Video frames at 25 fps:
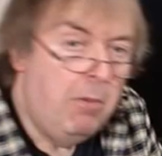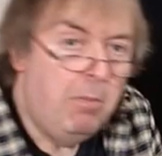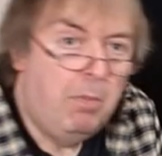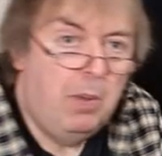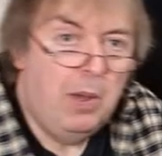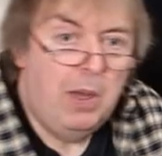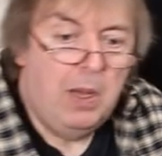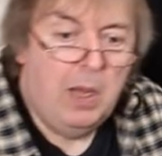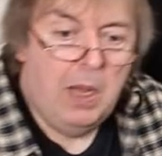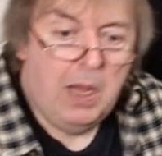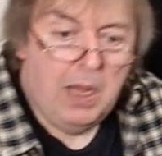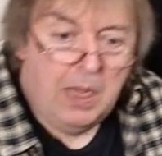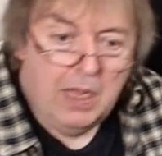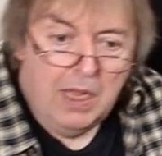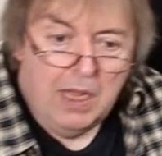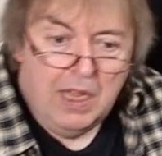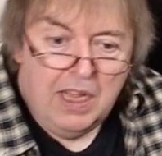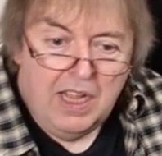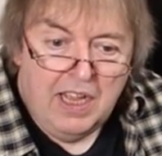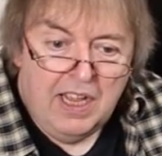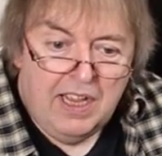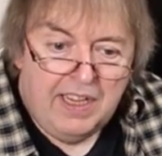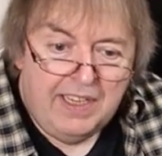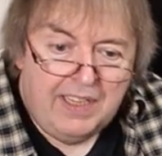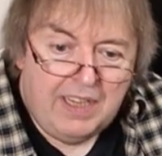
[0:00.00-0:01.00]
But,
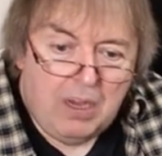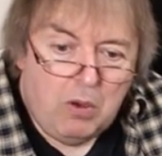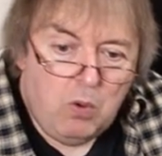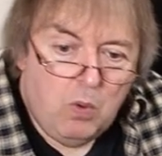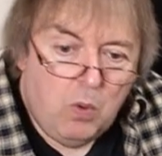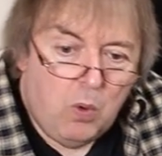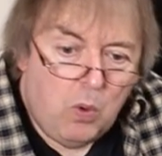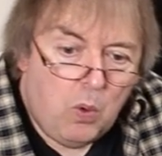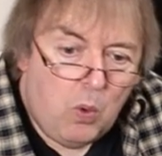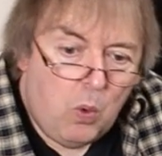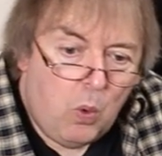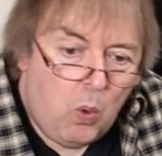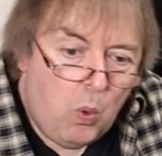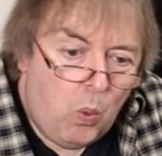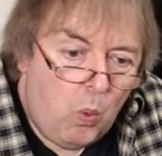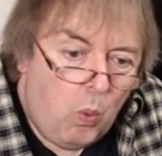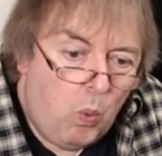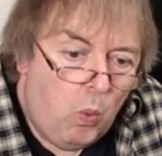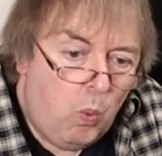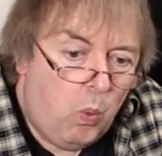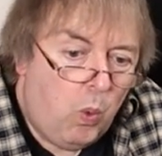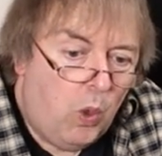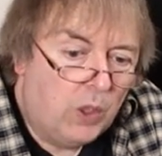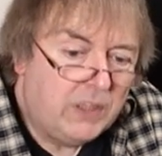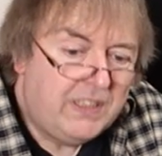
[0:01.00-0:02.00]
you know,
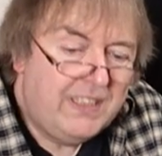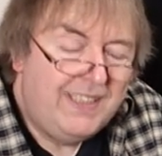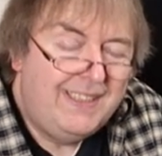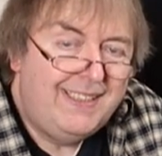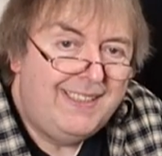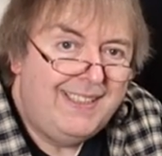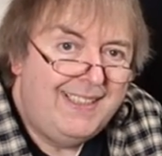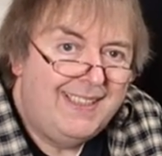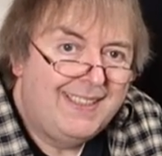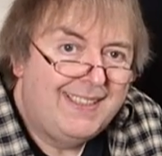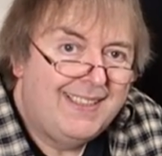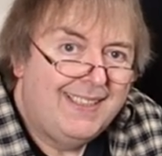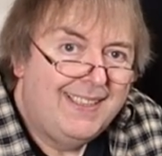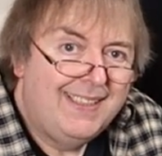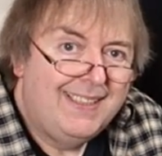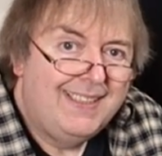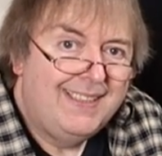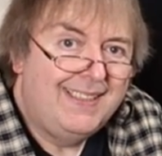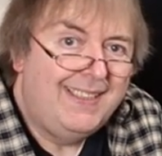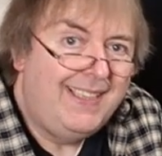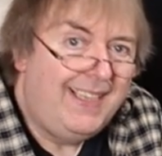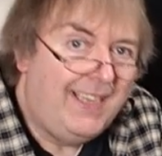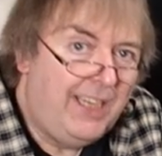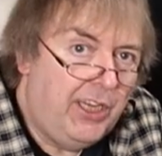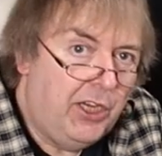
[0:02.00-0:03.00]
what is it
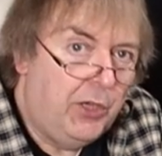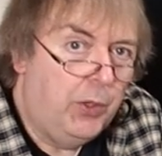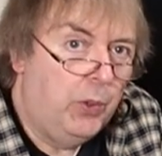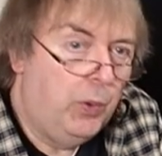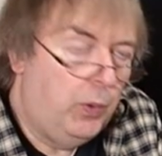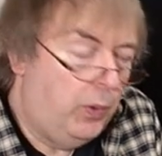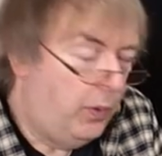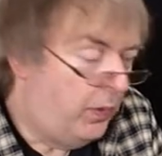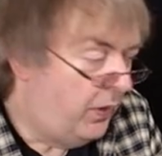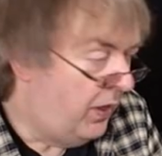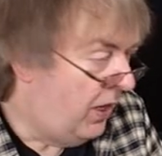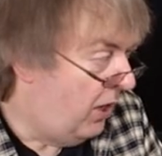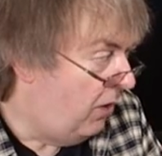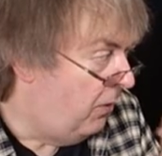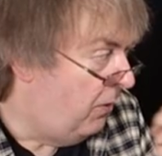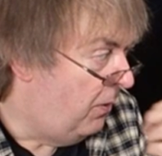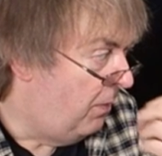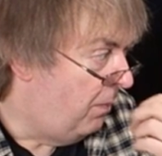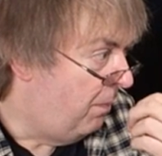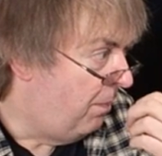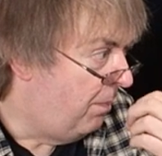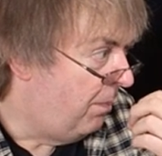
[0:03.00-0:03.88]
to you, though?